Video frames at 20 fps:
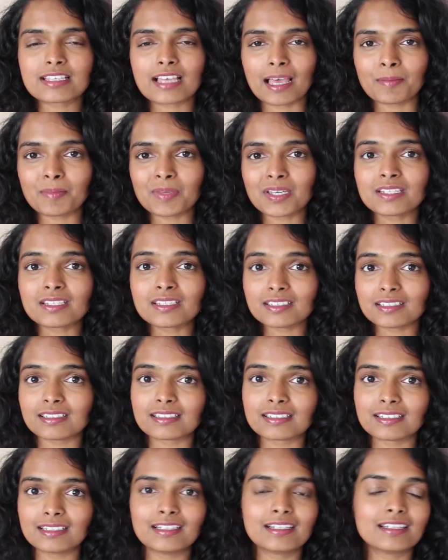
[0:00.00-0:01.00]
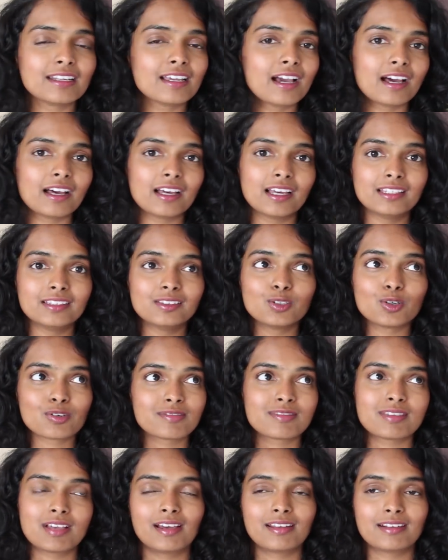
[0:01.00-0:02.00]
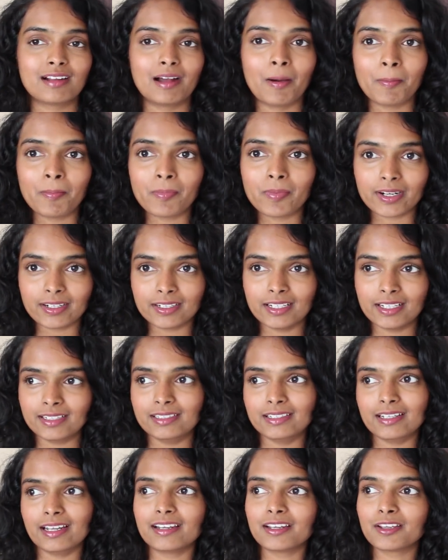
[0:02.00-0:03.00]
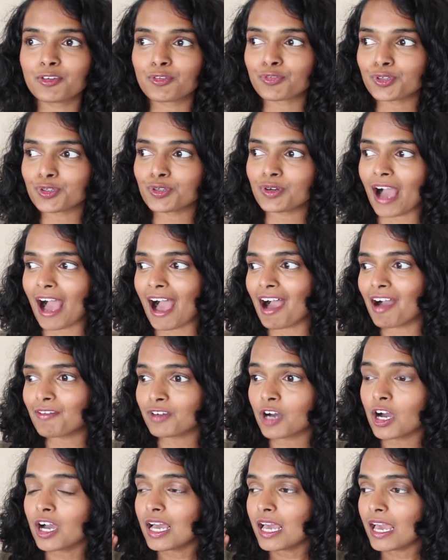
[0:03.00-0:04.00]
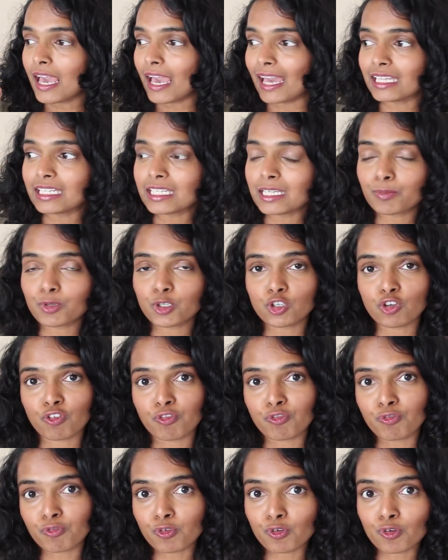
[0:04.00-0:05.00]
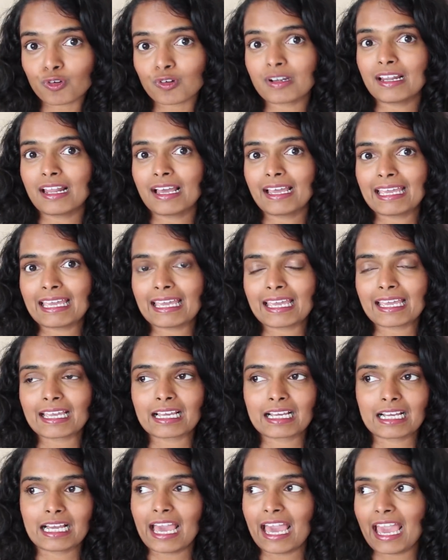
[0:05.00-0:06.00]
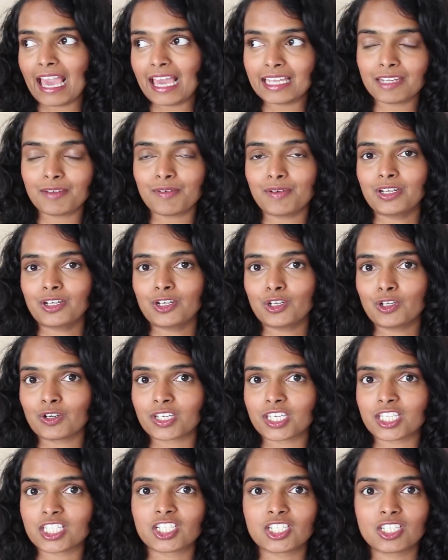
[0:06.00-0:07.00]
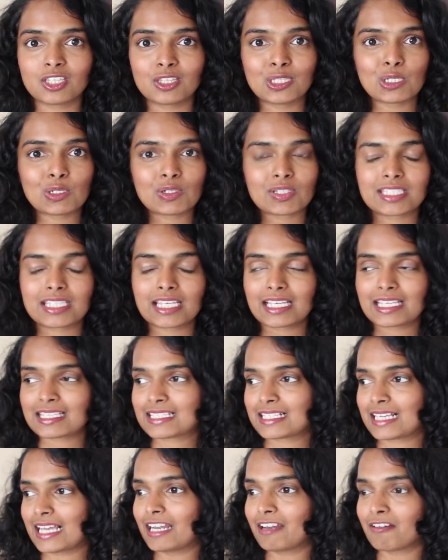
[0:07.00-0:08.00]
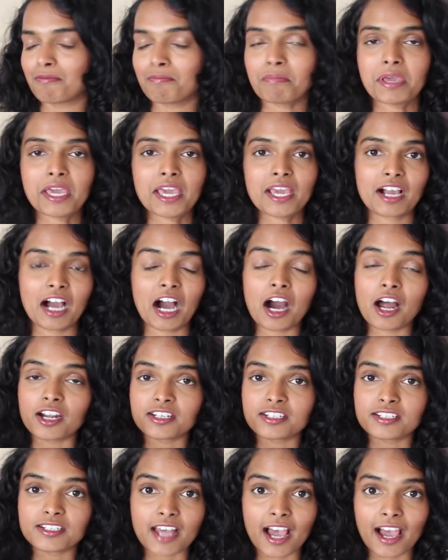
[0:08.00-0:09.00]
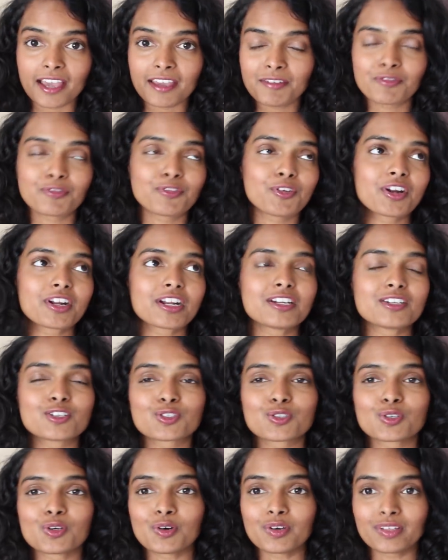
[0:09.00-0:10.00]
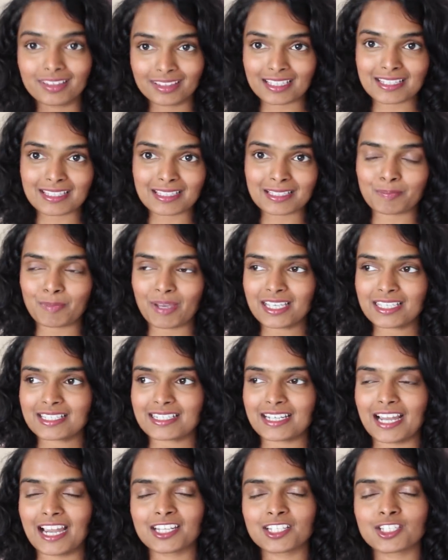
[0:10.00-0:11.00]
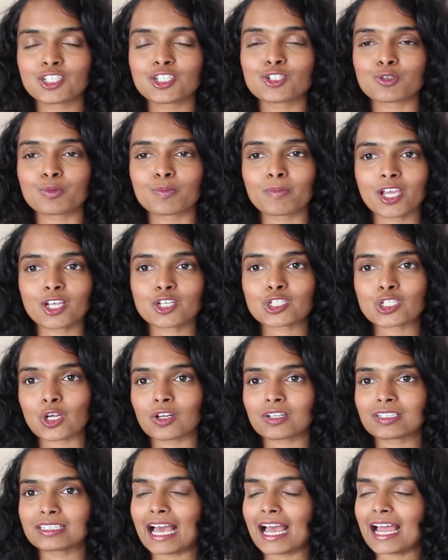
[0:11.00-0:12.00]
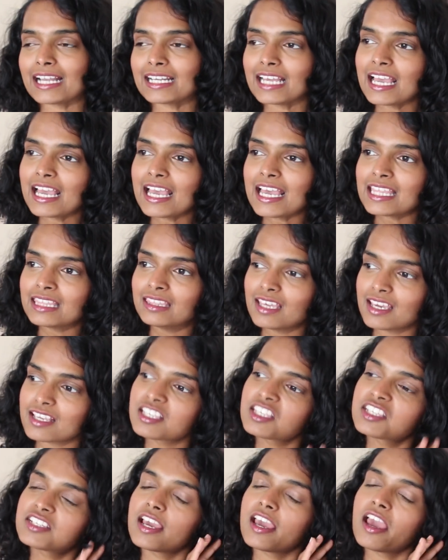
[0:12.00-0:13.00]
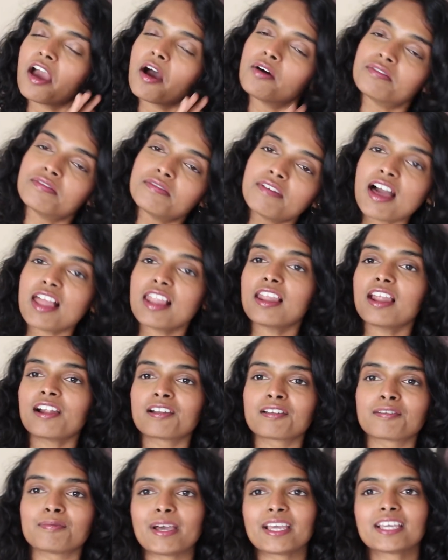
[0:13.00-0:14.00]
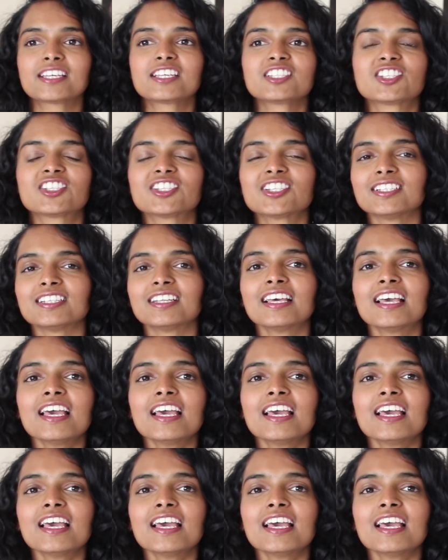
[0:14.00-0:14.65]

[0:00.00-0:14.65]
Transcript: I mean, here in India those are abundant, and if you have any bit of food lying anywhere in your kitchen, those things kind of make a dive for it. So this is my strategy to make sure that they stay well out of my kitchen.